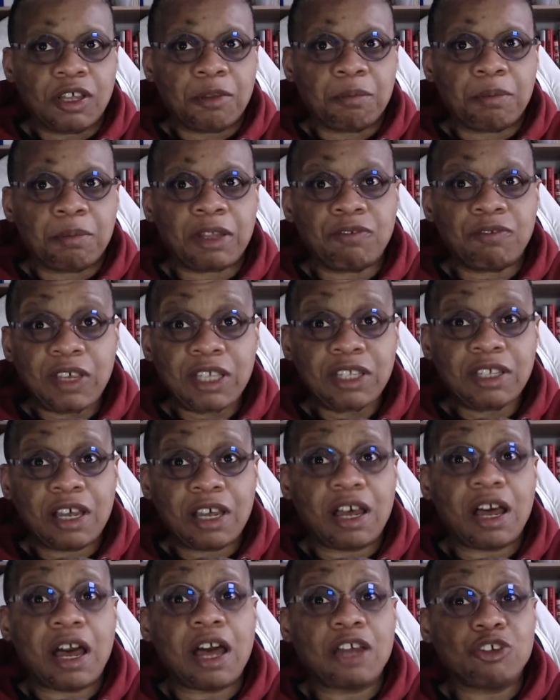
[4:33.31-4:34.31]
But then
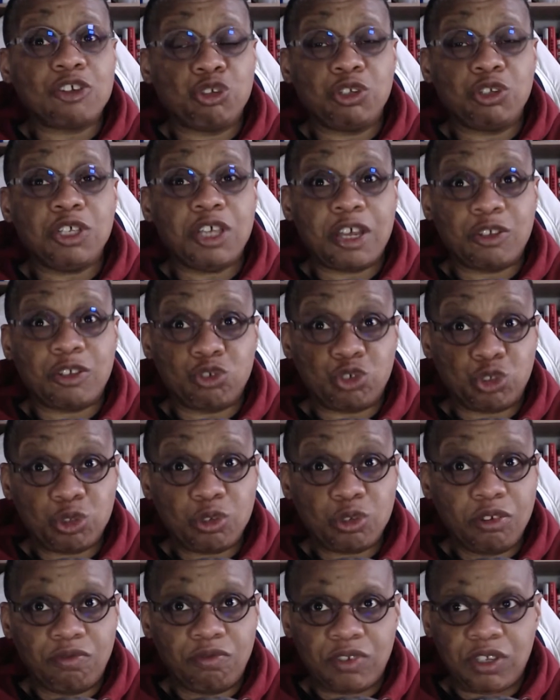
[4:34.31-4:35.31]
I actually
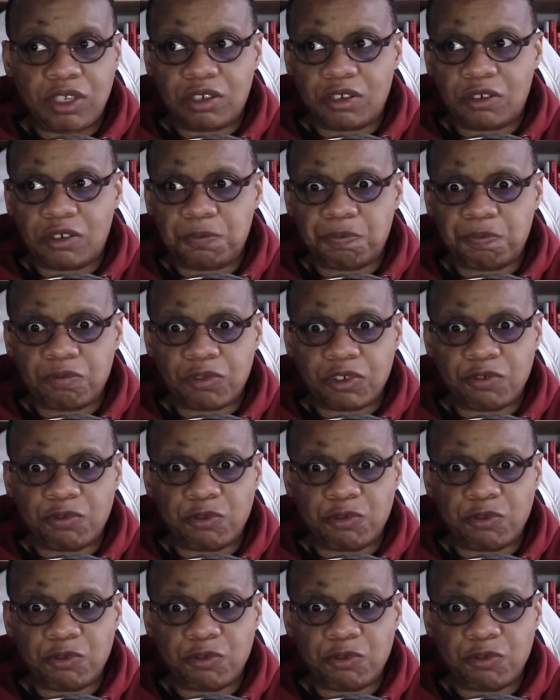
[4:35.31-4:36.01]
enjoyed the